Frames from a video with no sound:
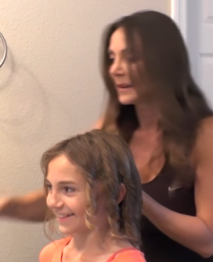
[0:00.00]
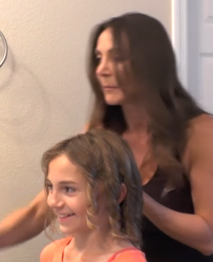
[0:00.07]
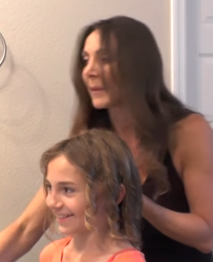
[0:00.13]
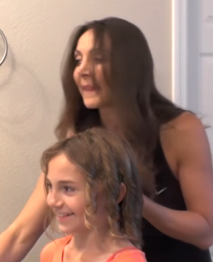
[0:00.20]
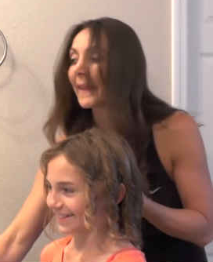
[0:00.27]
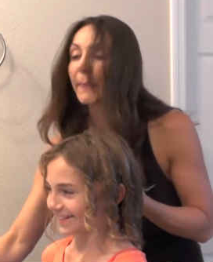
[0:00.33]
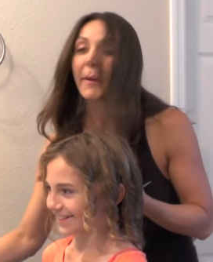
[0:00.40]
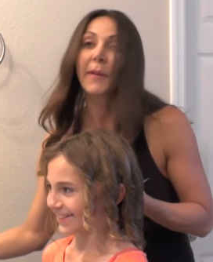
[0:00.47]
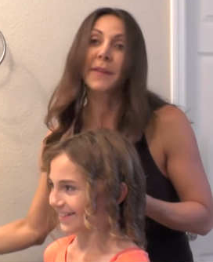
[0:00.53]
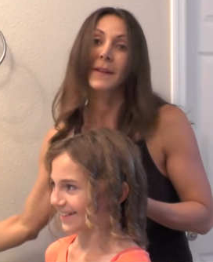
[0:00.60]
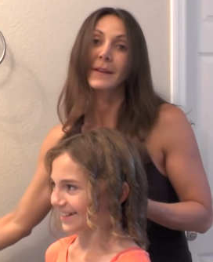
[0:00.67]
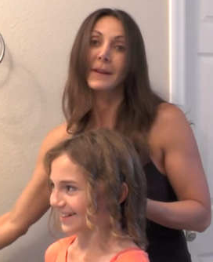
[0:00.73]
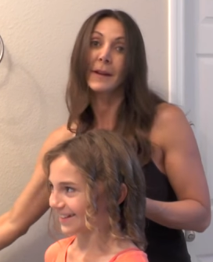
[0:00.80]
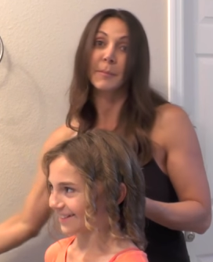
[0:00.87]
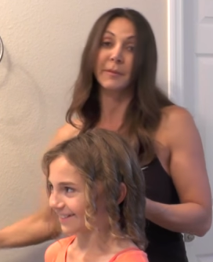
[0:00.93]
Speaker 1: But they both
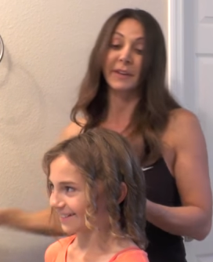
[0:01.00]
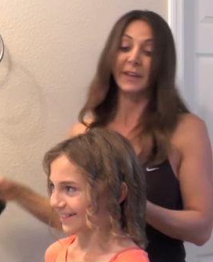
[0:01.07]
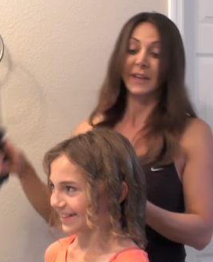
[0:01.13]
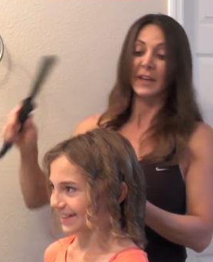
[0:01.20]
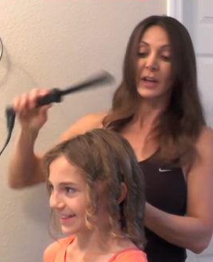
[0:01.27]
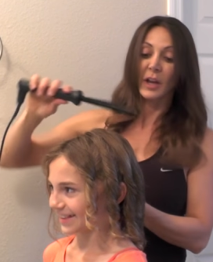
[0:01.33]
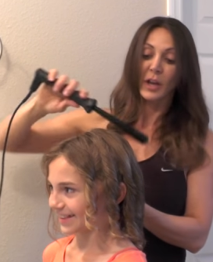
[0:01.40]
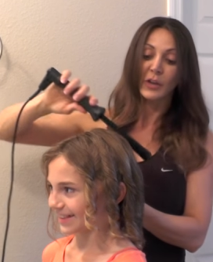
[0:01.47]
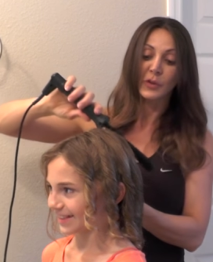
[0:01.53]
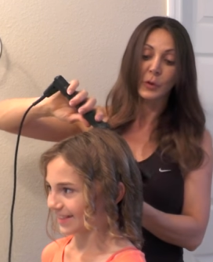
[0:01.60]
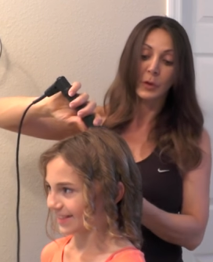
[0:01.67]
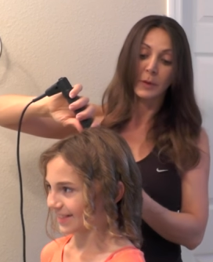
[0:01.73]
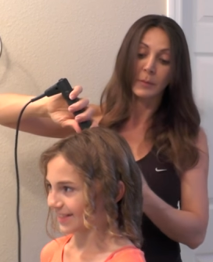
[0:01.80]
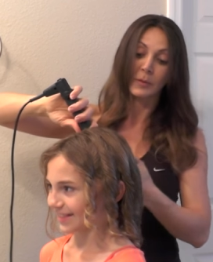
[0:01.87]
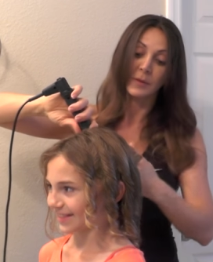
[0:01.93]
ended up looking
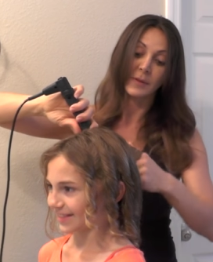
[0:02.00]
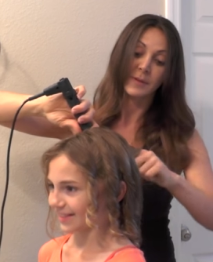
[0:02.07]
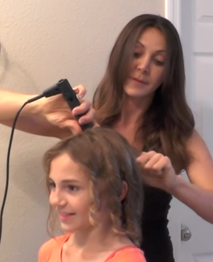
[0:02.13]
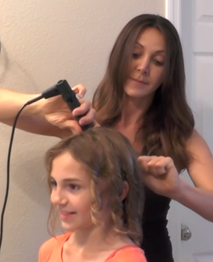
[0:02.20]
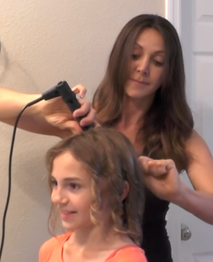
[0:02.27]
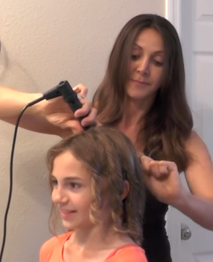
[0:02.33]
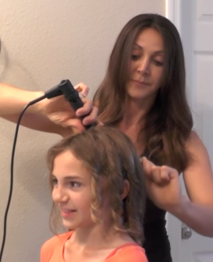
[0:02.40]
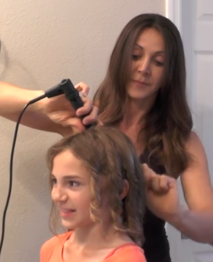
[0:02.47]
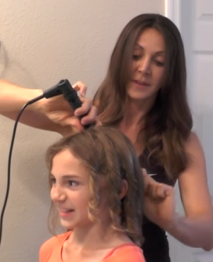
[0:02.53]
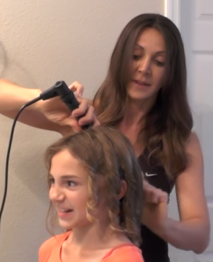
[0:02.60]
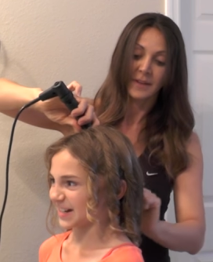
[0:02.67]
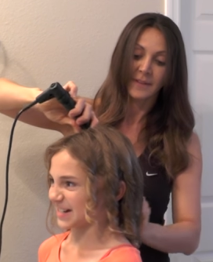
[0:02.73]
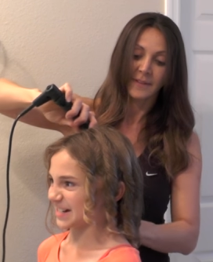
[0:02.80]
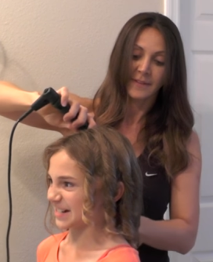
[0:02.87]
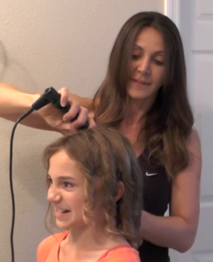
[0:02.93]
adorable.
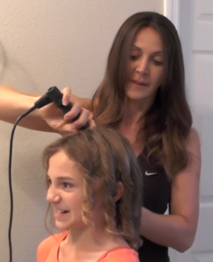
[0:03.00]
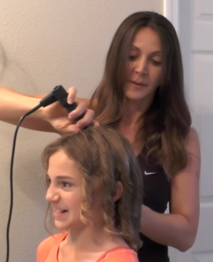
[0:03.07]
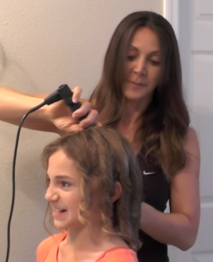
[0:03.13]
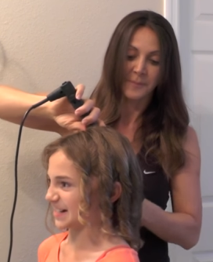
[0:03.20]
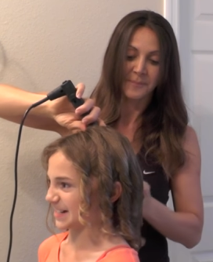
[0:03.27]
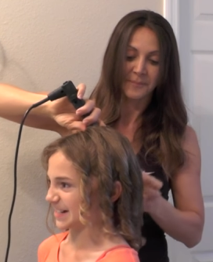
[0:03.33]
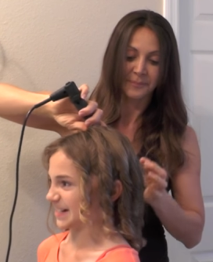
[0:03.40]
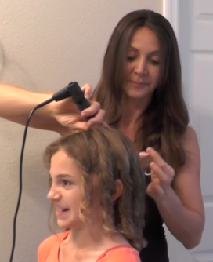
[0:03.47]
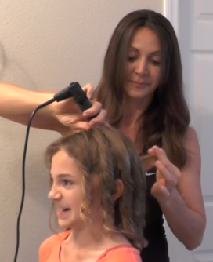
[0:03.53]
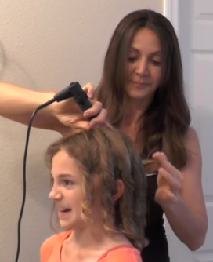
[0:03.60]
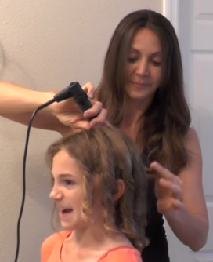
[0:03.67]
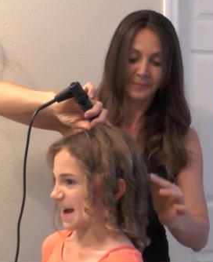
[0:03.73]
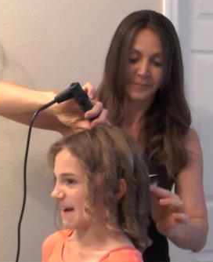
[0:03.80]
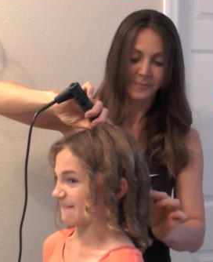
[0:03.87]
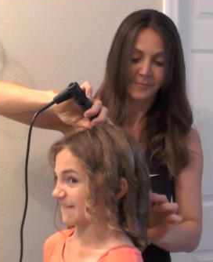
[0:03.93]
Speaker 2: Um, yeah, yeah sure. I
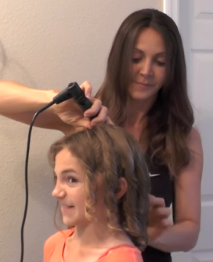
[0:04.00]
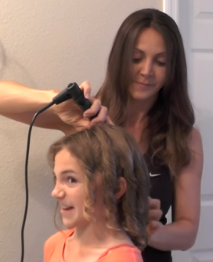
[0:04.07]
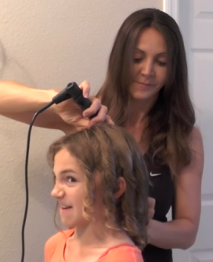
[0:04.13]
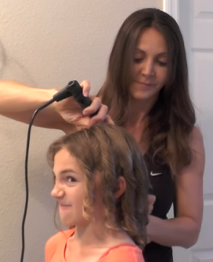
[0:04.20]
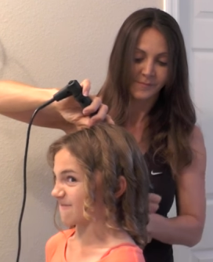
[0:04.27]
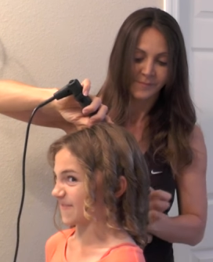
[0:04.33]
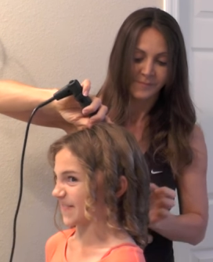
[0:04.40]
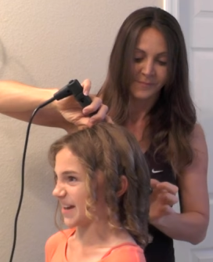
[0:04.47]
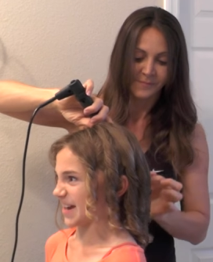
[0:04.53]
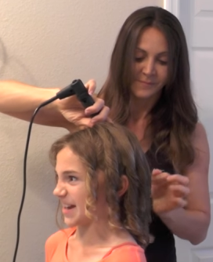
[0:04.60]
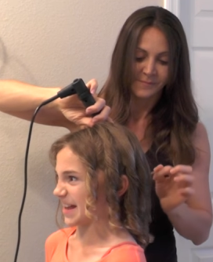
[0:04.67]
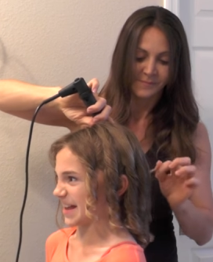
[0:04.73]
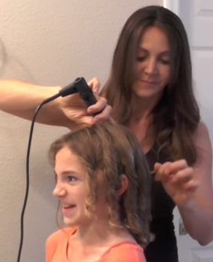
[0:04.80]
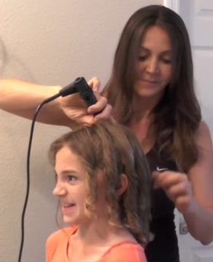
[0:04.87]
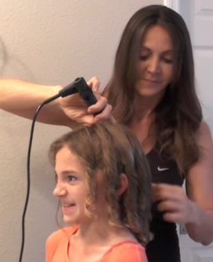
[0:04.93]
look I'm
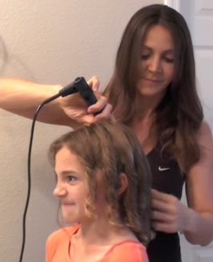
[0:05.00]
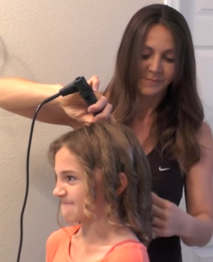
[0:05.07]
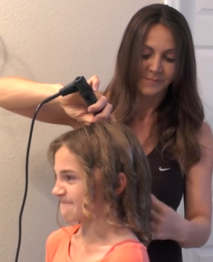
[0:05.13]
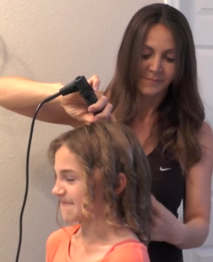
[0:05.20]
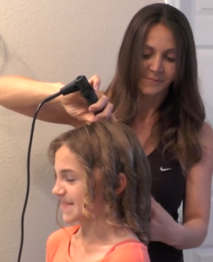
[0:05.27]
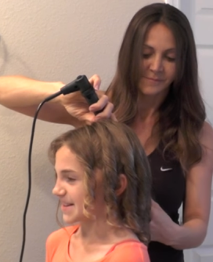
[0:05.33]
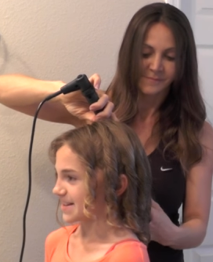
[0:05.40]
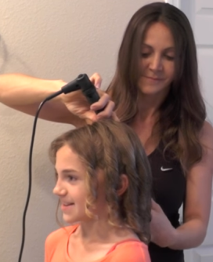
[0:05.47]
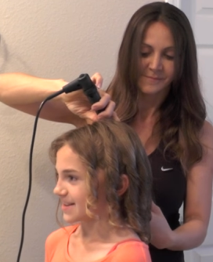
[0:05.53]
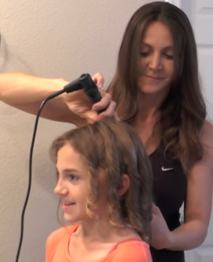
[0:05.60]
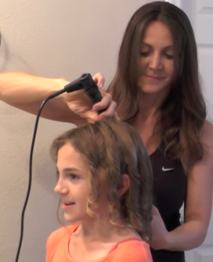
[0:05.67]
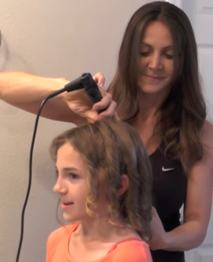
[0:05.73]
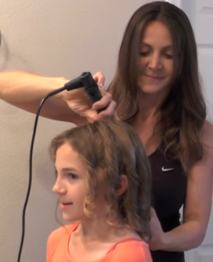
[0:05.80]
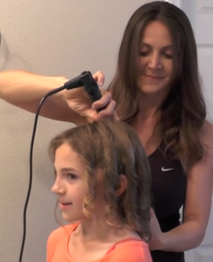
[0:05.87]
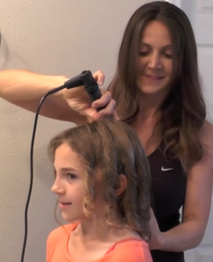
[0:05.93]
so pretty.
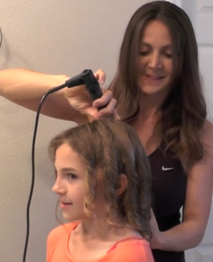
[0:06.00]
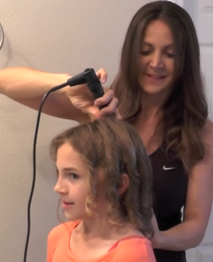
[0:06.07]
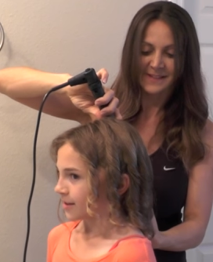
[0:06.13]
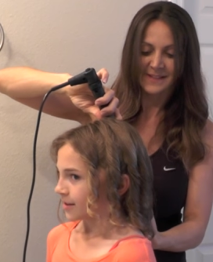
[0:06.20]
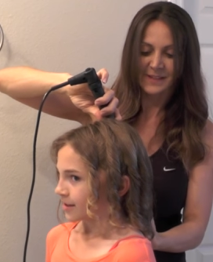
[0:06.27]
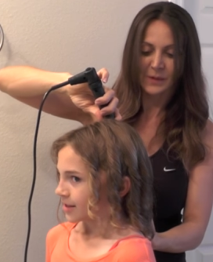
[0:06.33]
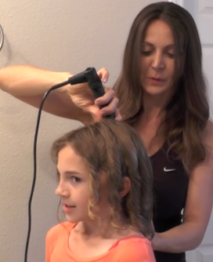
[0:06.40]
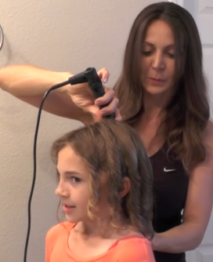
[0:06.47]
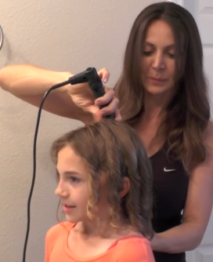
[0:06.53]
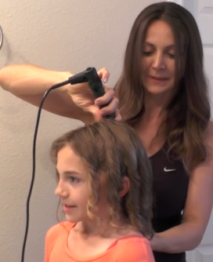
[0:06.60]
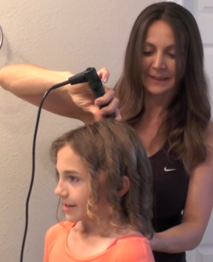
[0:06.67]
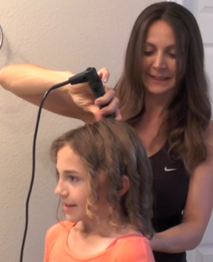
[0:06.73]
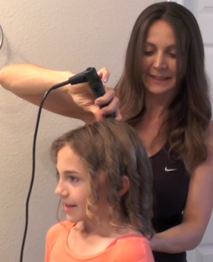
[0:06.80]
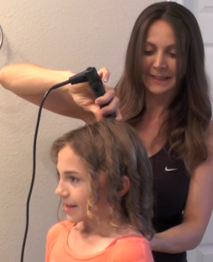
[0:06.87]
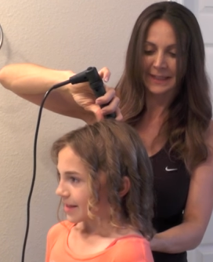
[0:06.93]
Speaker 1: So
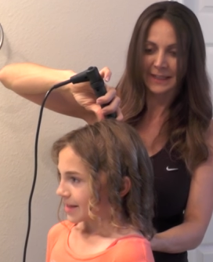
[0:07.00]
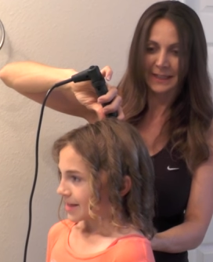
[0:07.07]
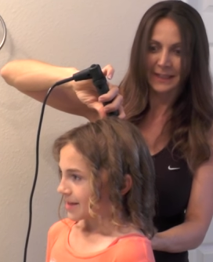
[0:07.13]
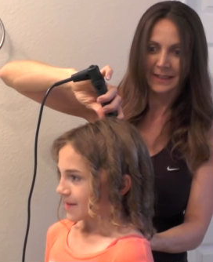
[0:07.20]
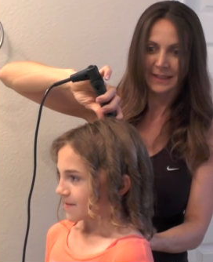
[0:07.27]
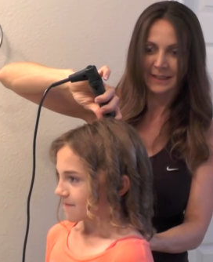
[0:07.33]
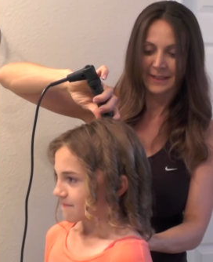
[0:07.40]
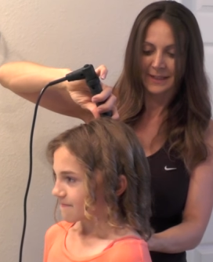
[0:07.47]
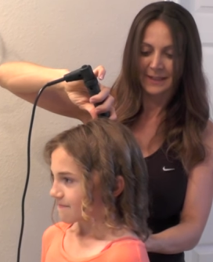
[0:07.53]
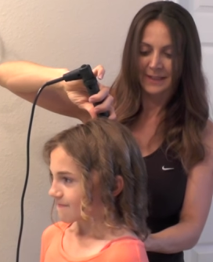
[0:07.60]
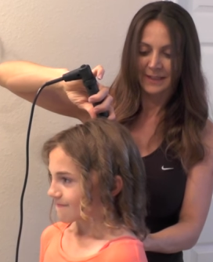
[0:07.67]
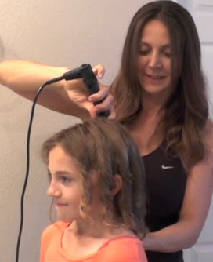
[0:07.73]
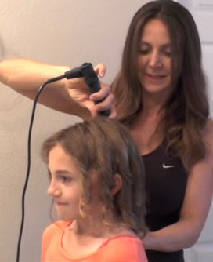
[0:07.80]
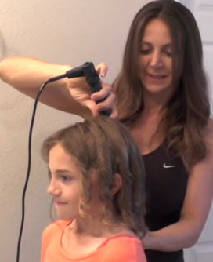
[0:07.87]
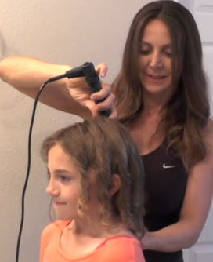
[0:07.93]
pretty.
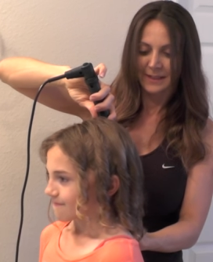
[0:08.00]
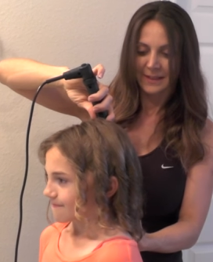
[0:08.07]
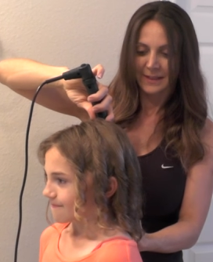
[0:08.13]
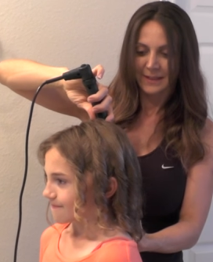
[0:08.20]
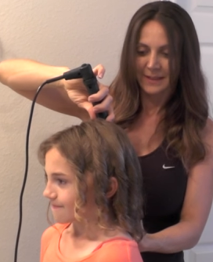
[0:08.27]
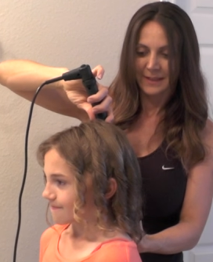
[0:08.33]
Speaker 2: I don't